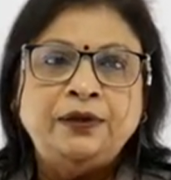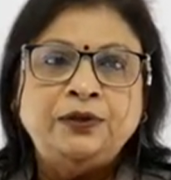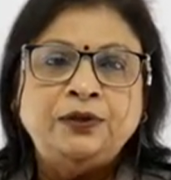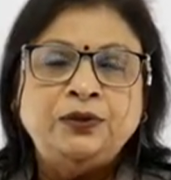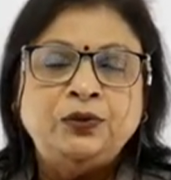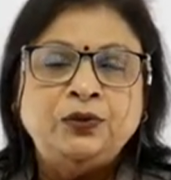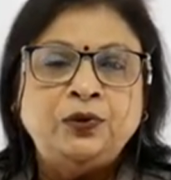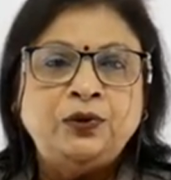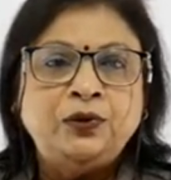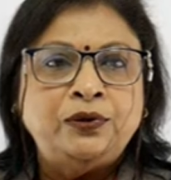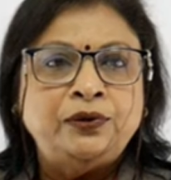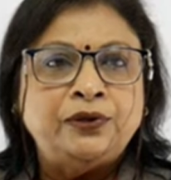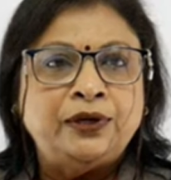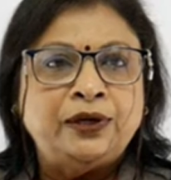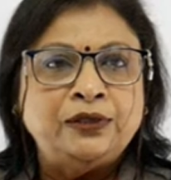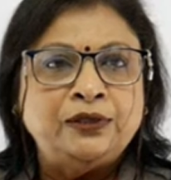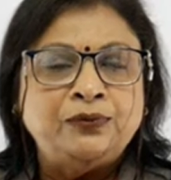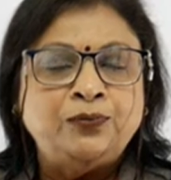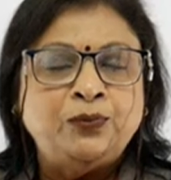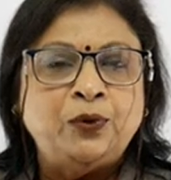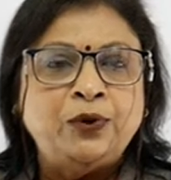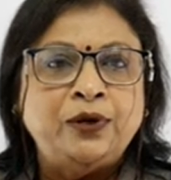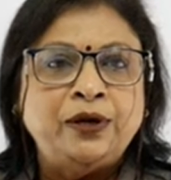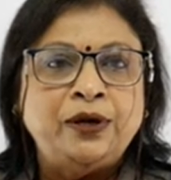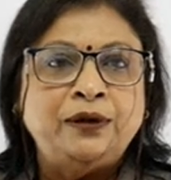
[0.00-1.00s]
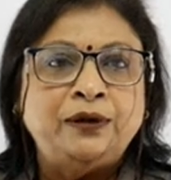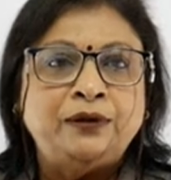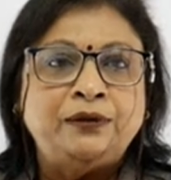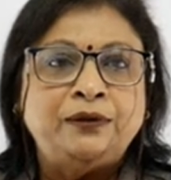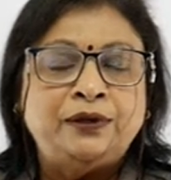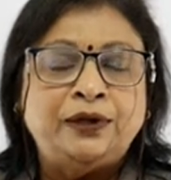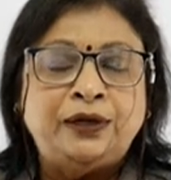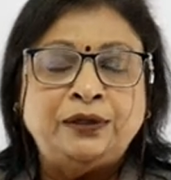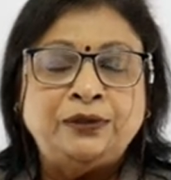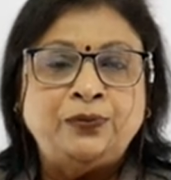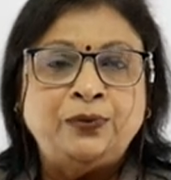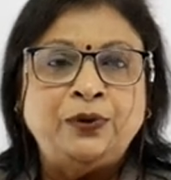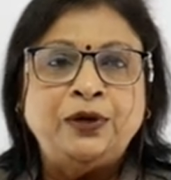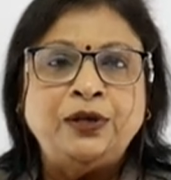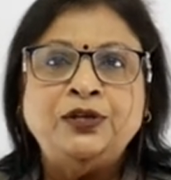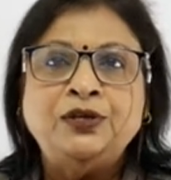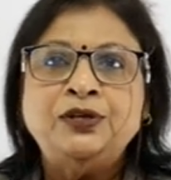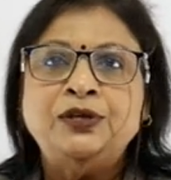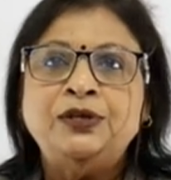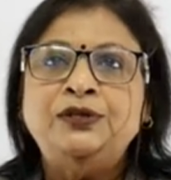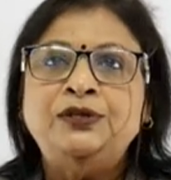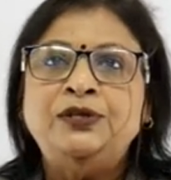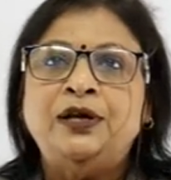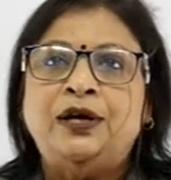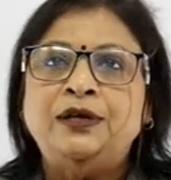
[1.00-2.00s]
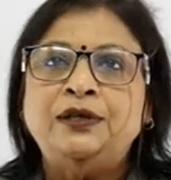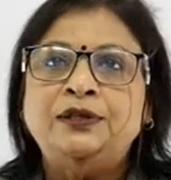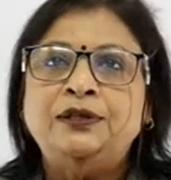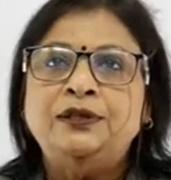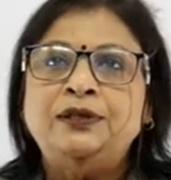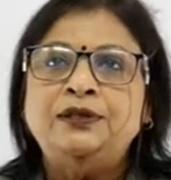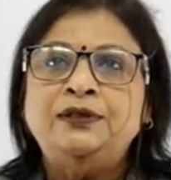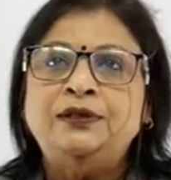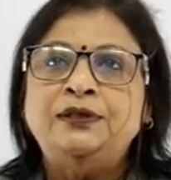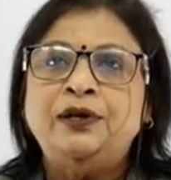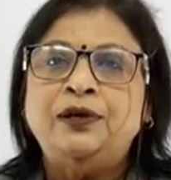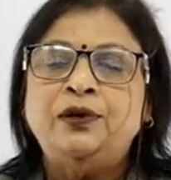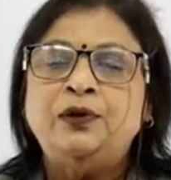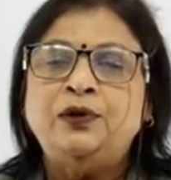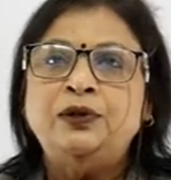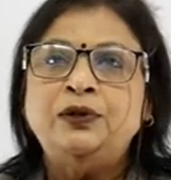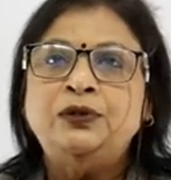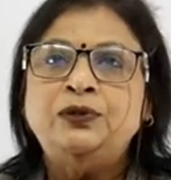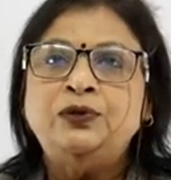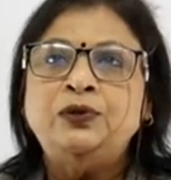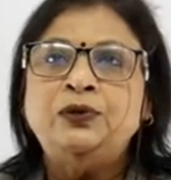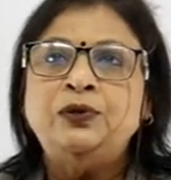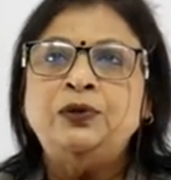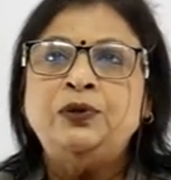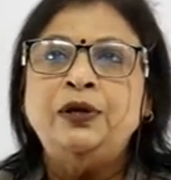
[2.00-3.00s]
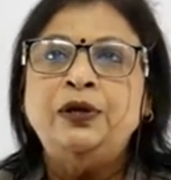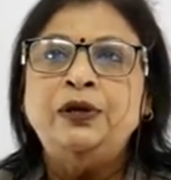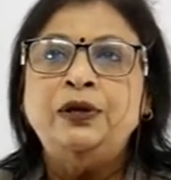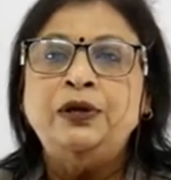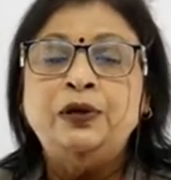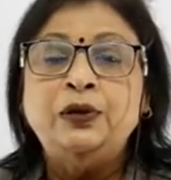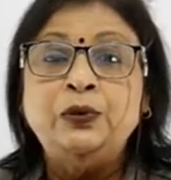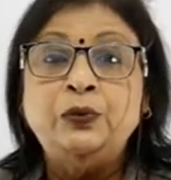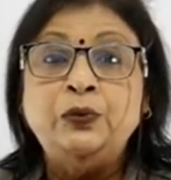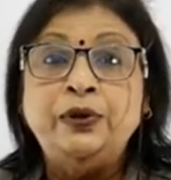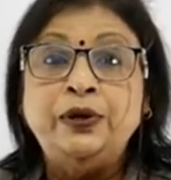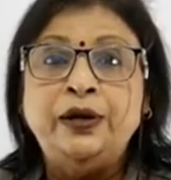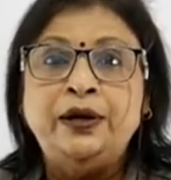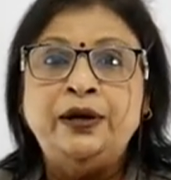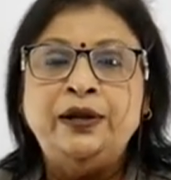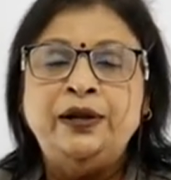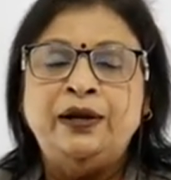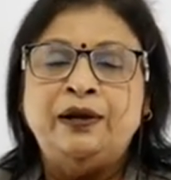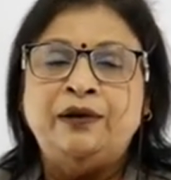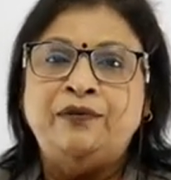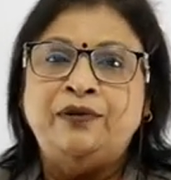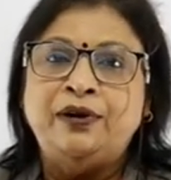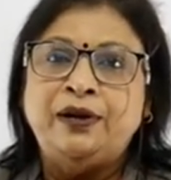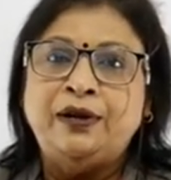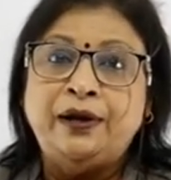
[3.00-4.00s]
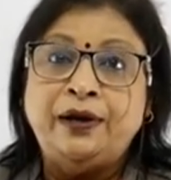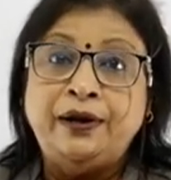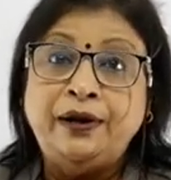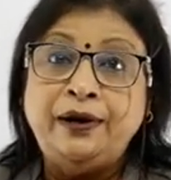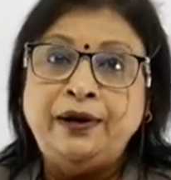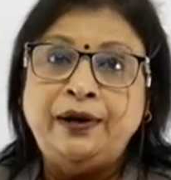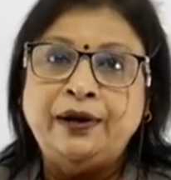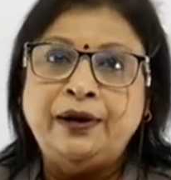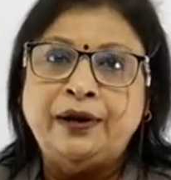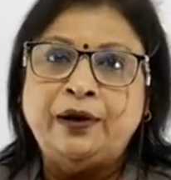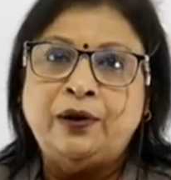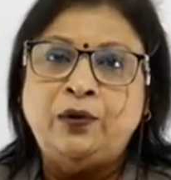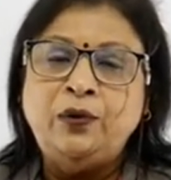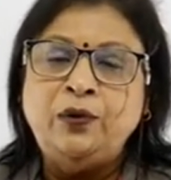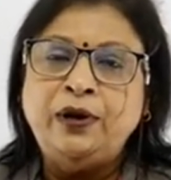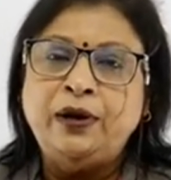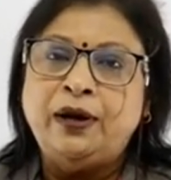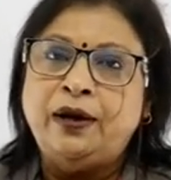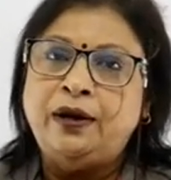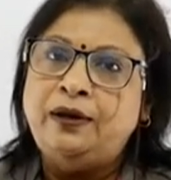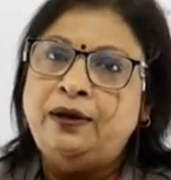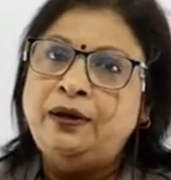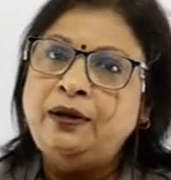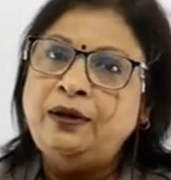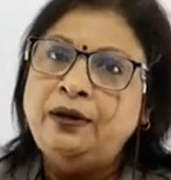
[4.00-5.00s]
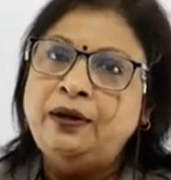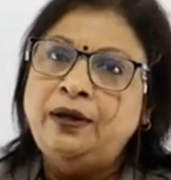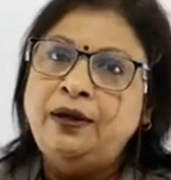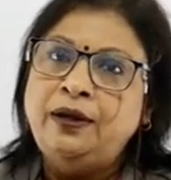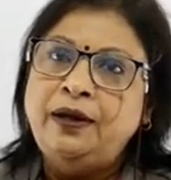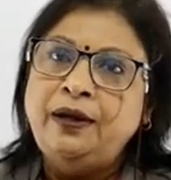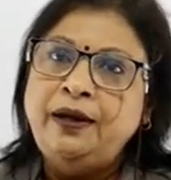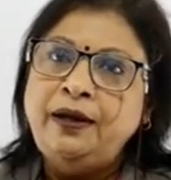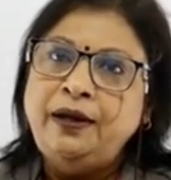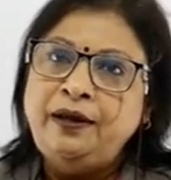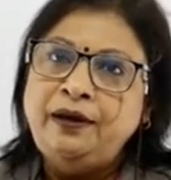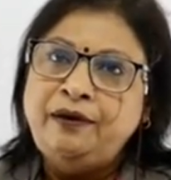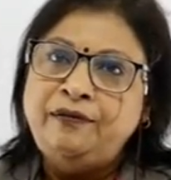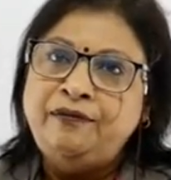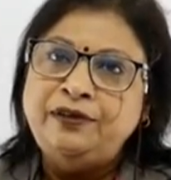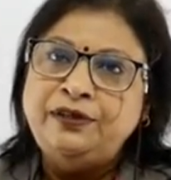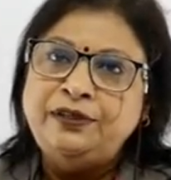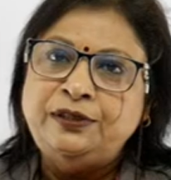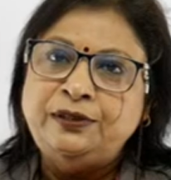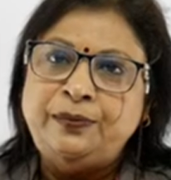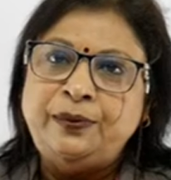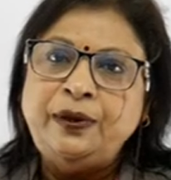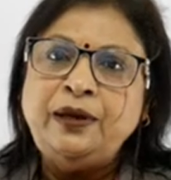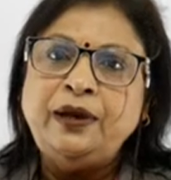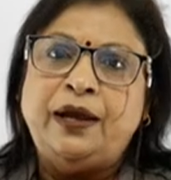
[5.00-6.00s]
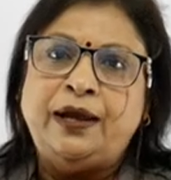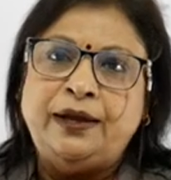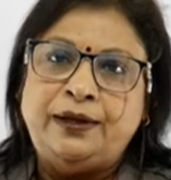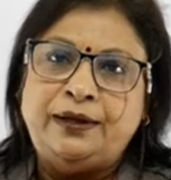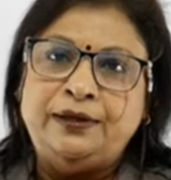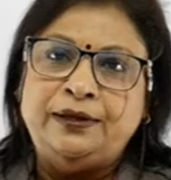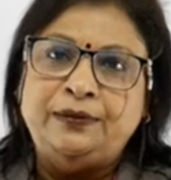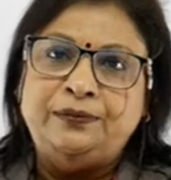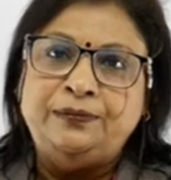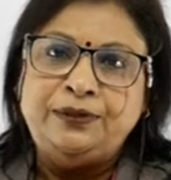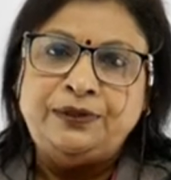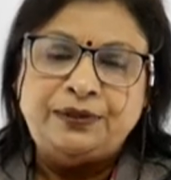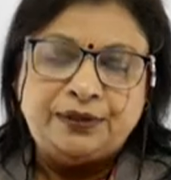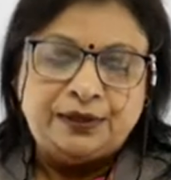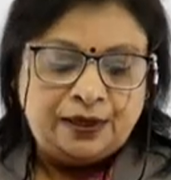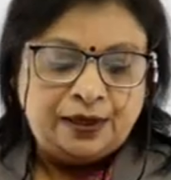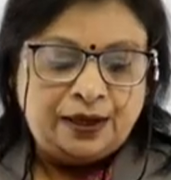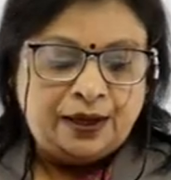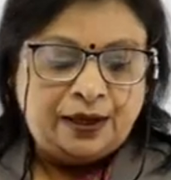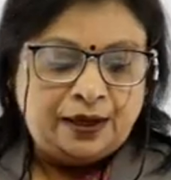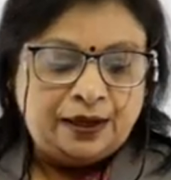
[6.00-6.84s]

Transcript: So transported, transportation charges, they are also included in our current account under invisible items.